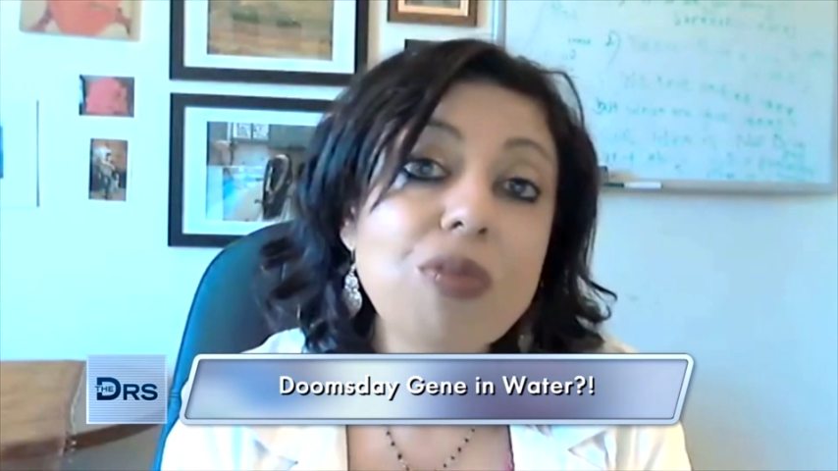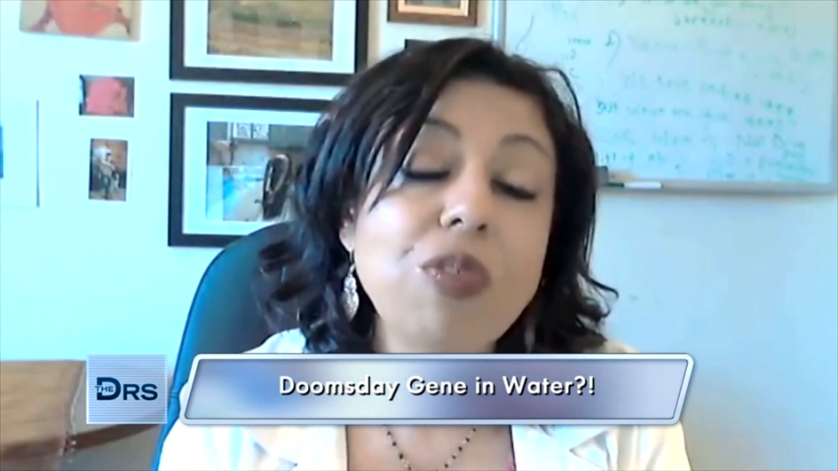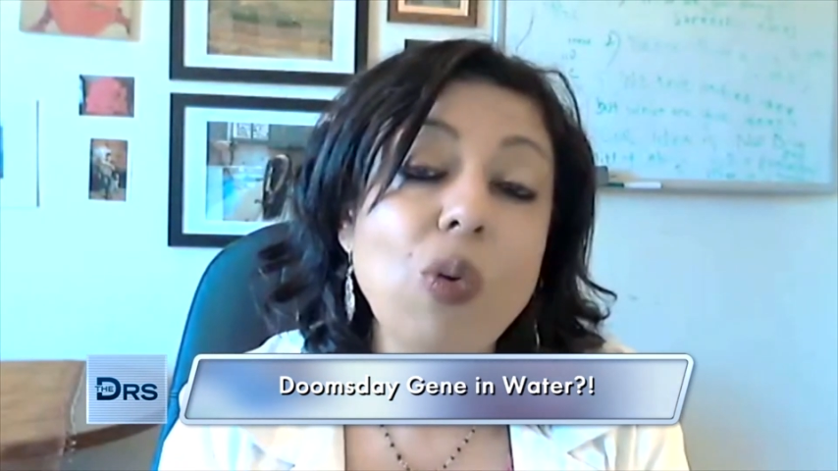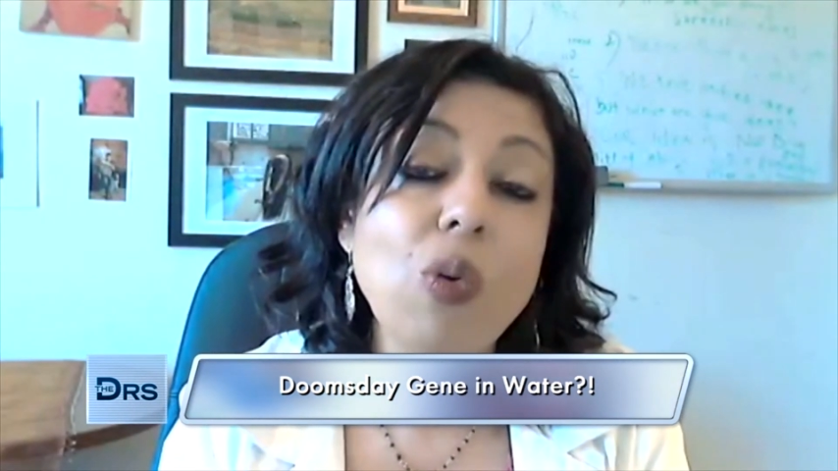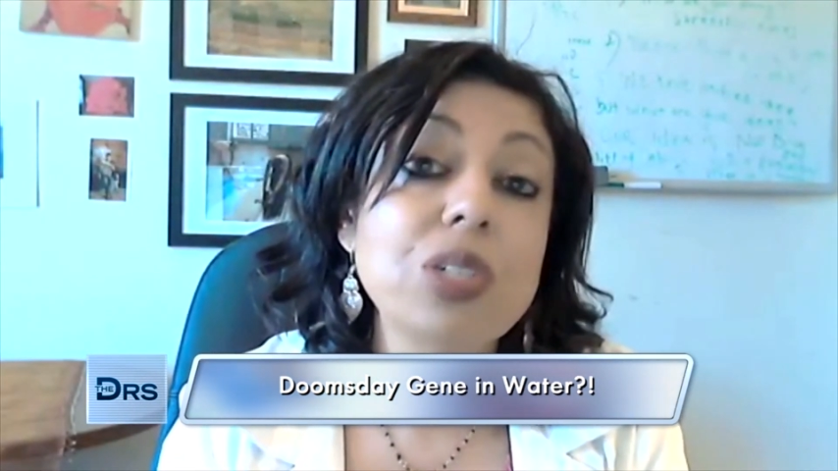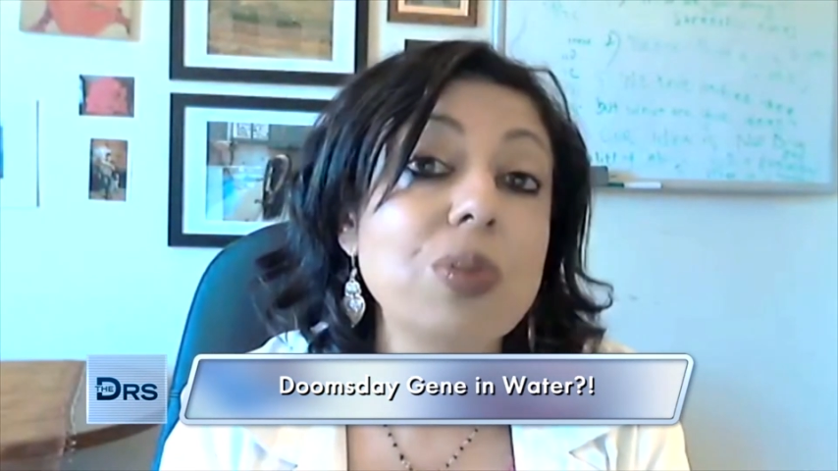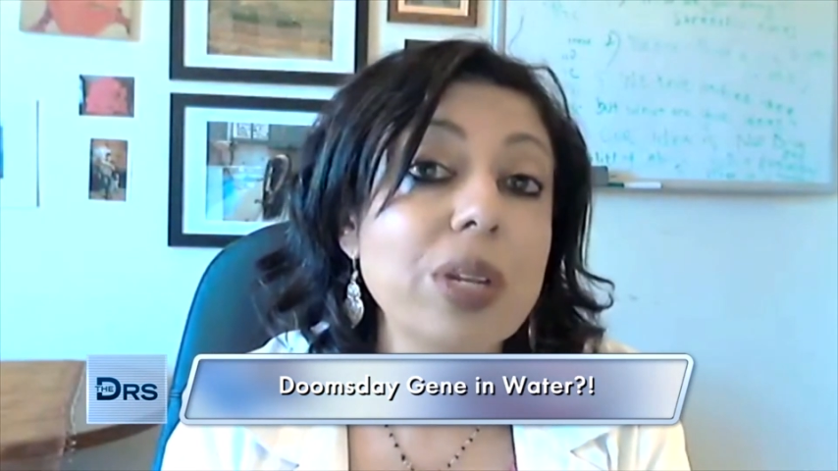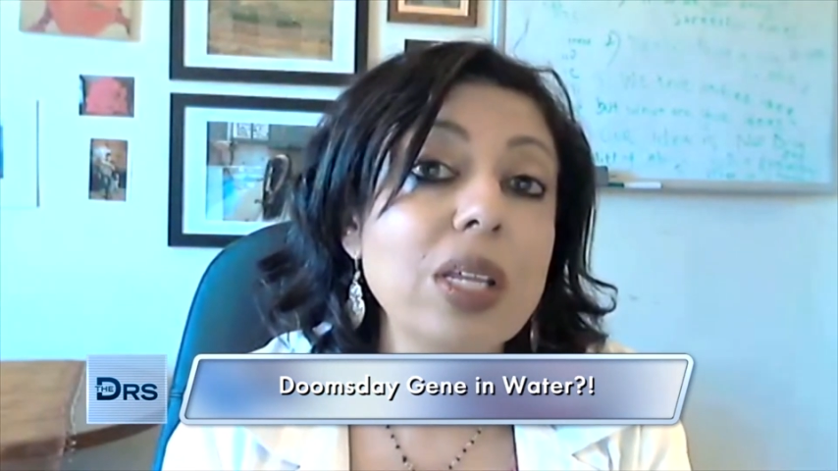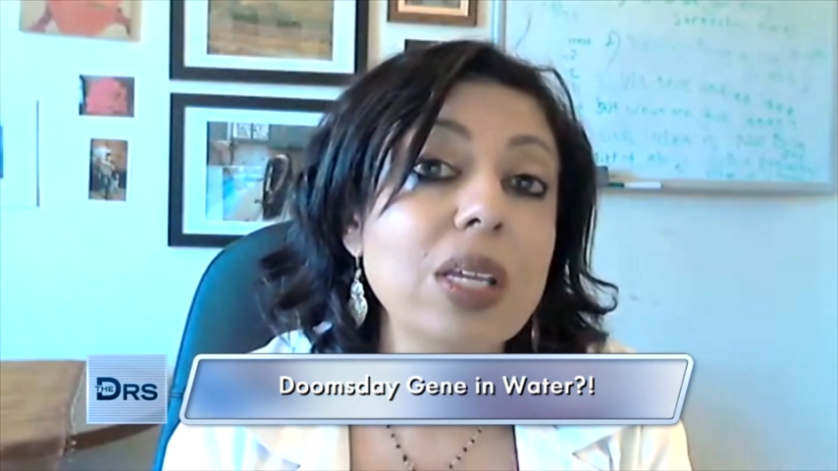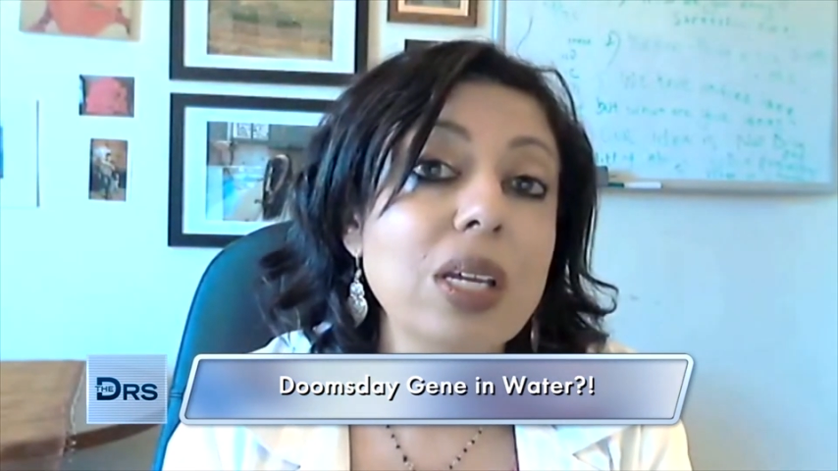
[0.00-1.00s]
for
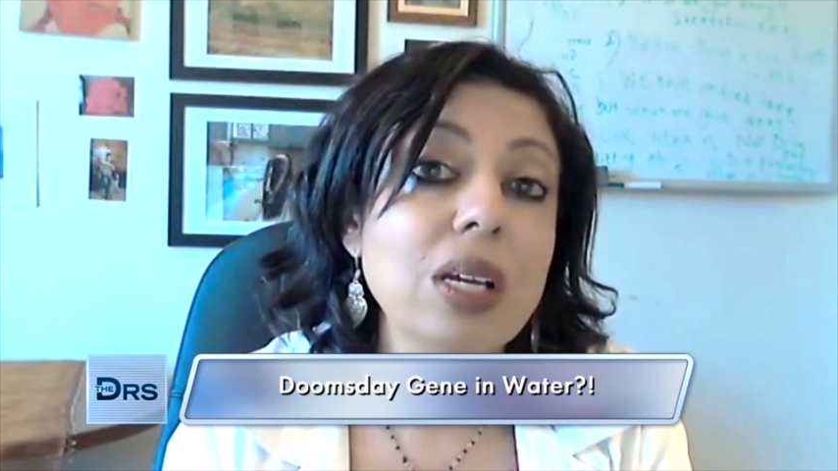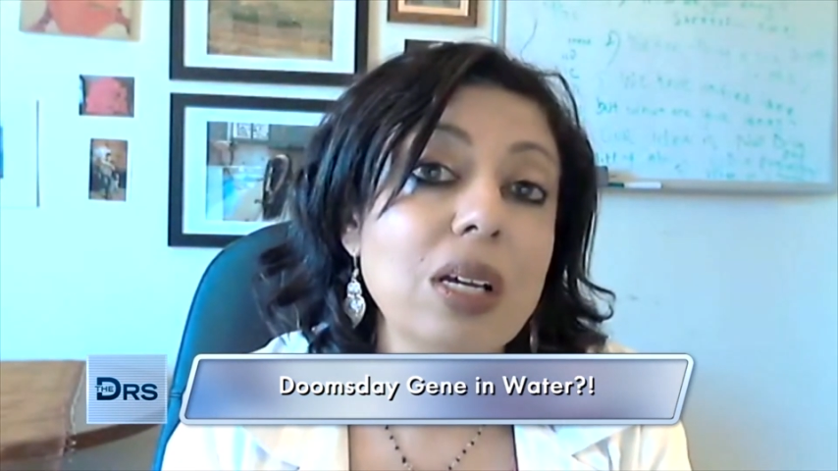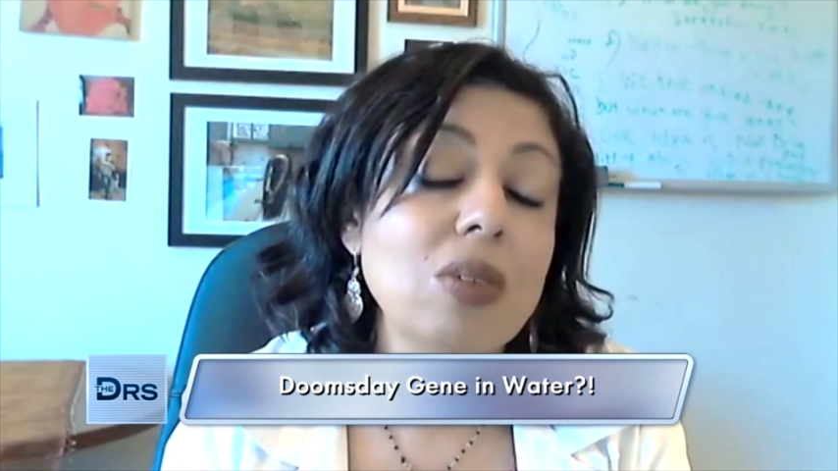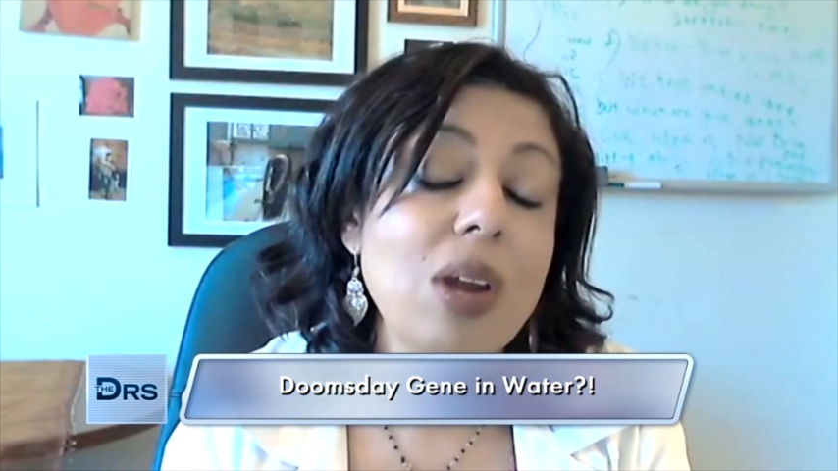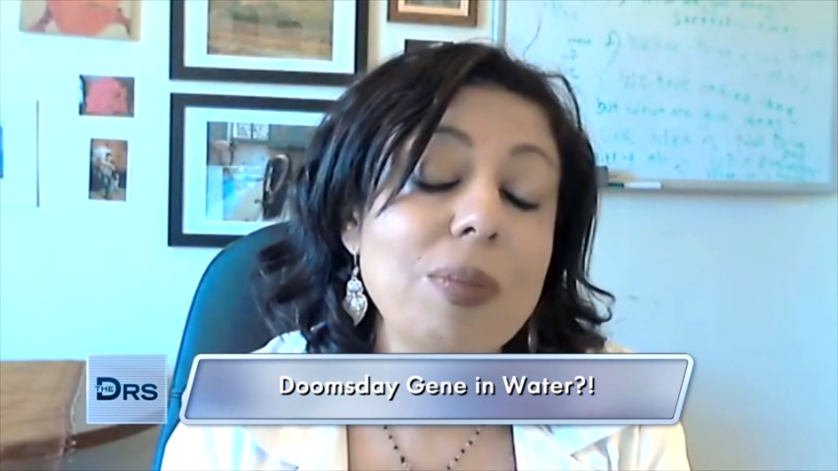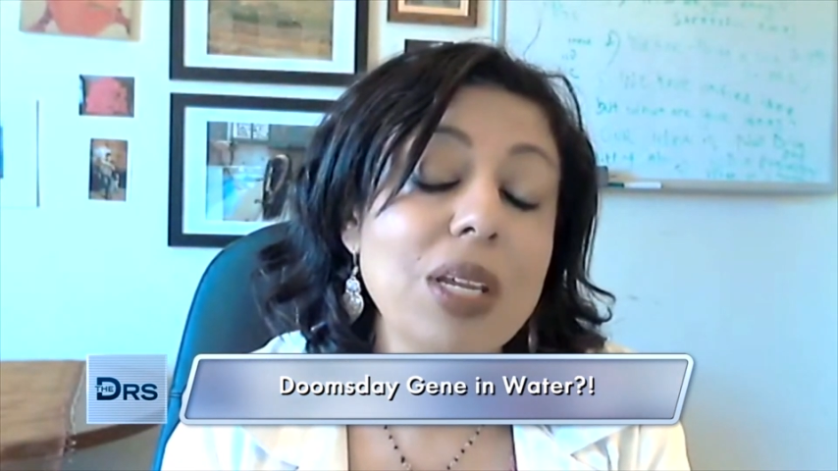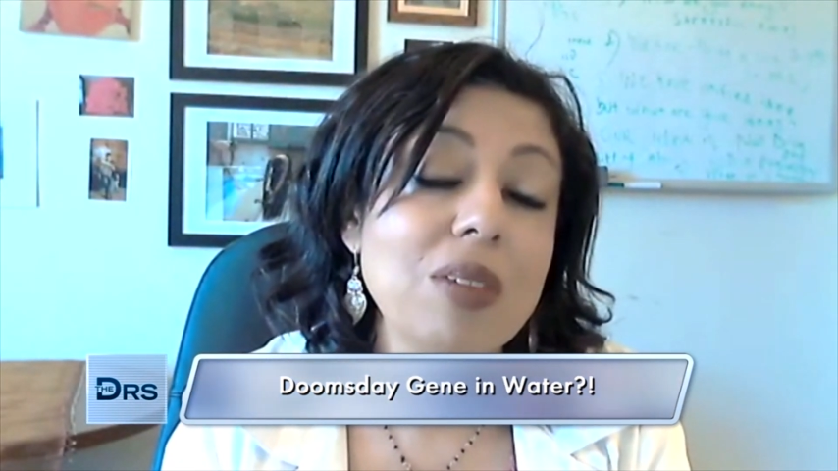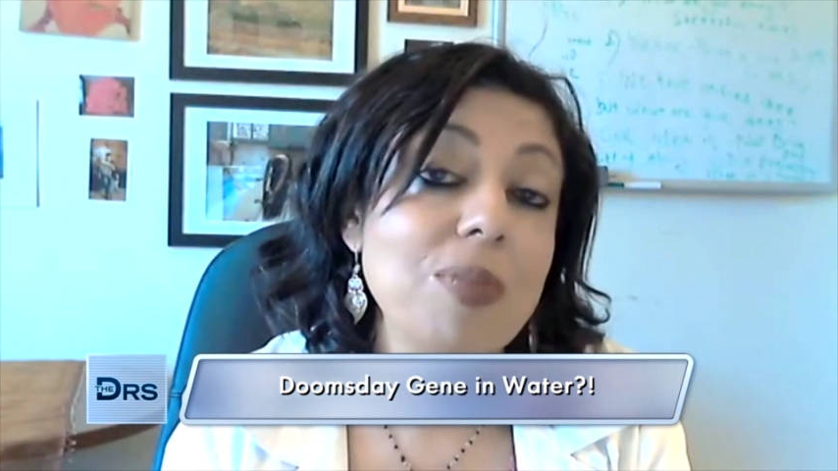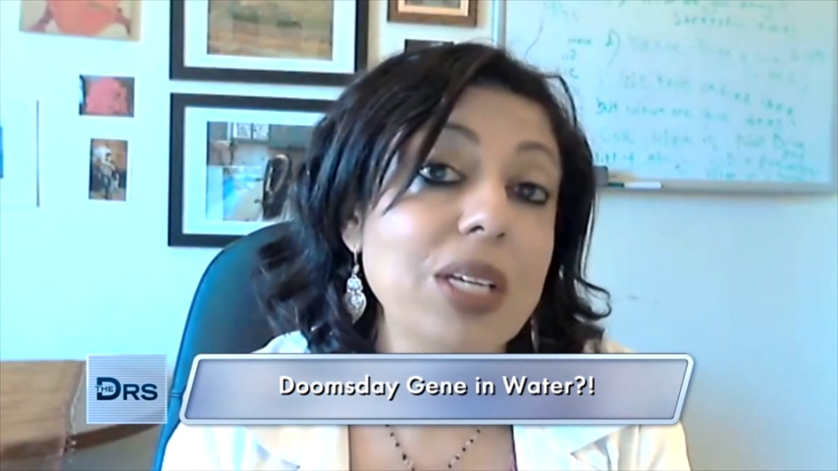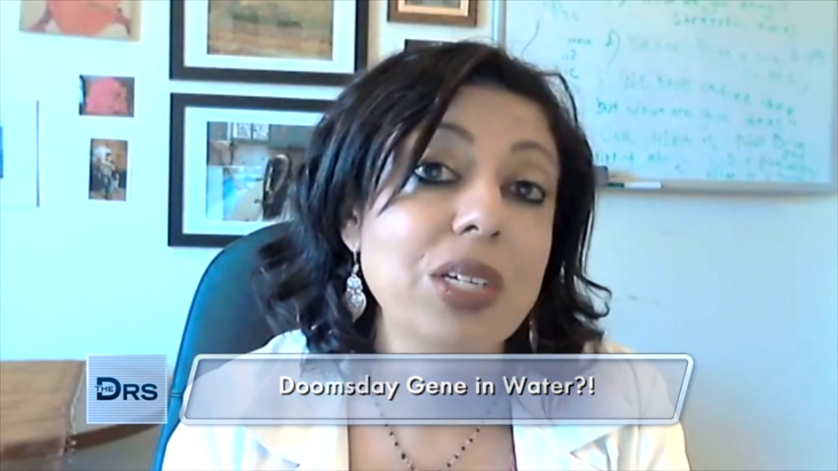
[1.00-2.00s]
treating uh,
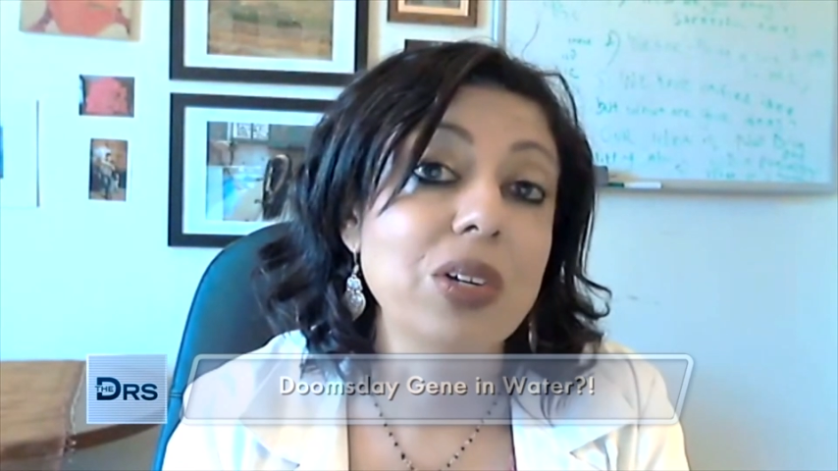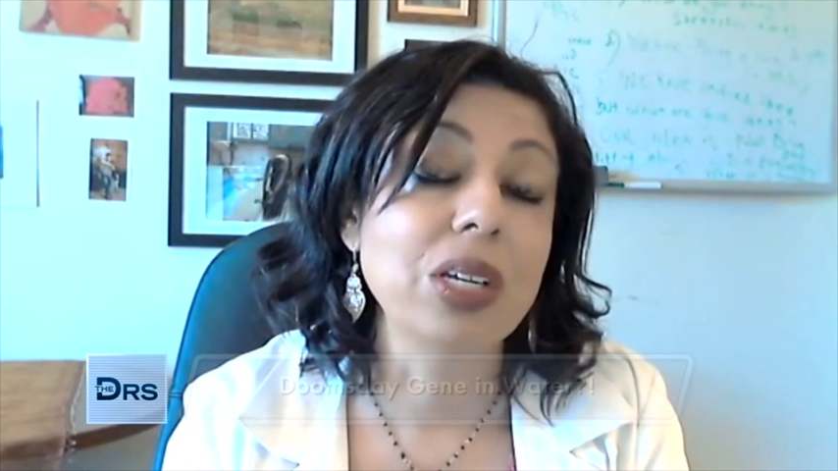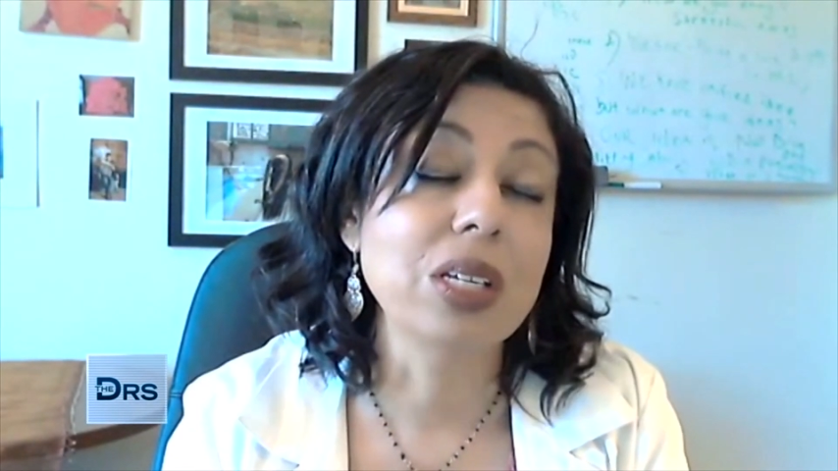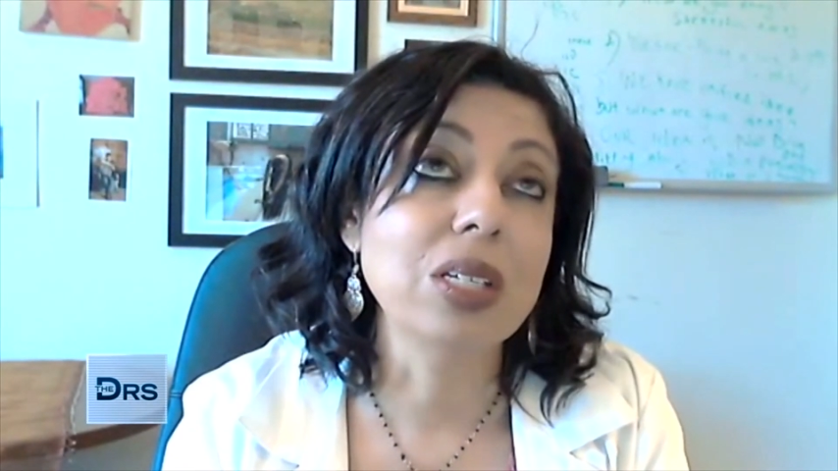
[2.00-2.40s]
gram-negative bacteria.